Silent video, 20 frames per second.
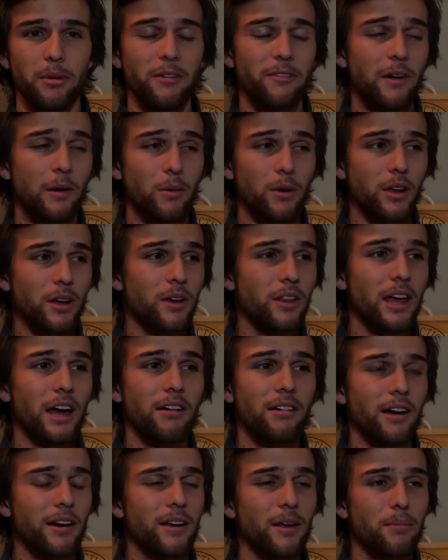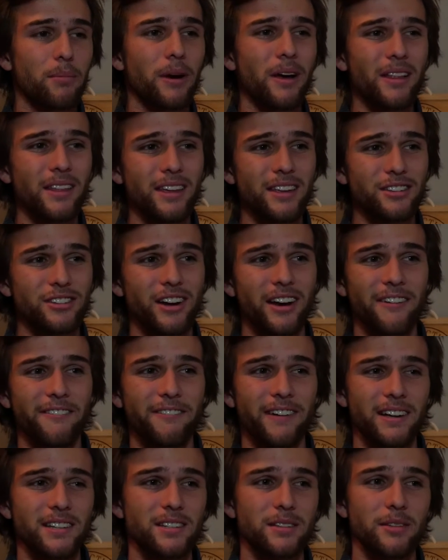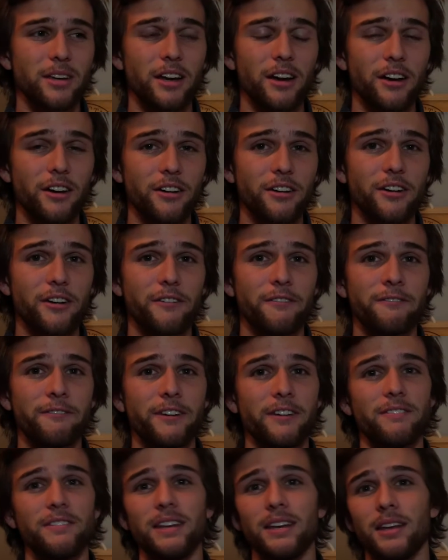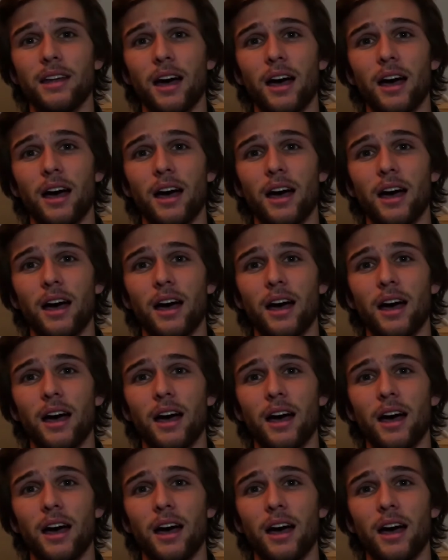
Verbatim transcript: but if I were to go that route, I'd probably try to find something under fifty